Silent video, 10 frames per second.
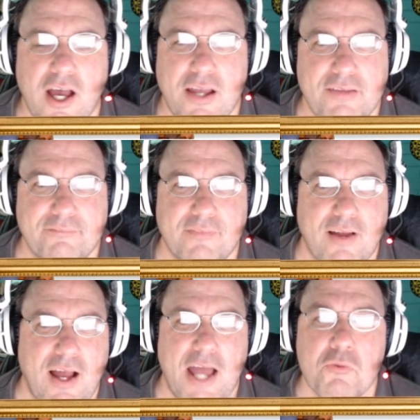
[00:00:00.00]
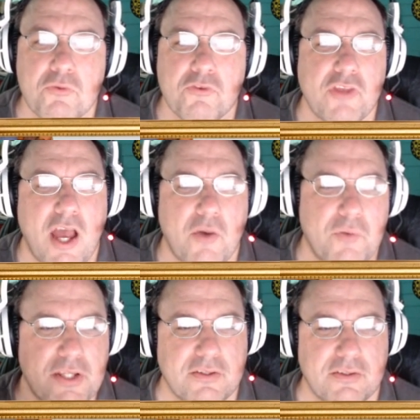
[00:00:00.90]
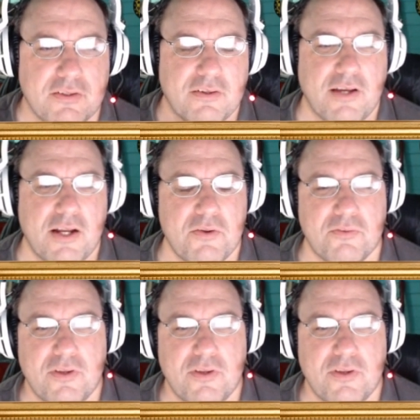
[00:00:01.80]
I I don't see how any. I don't.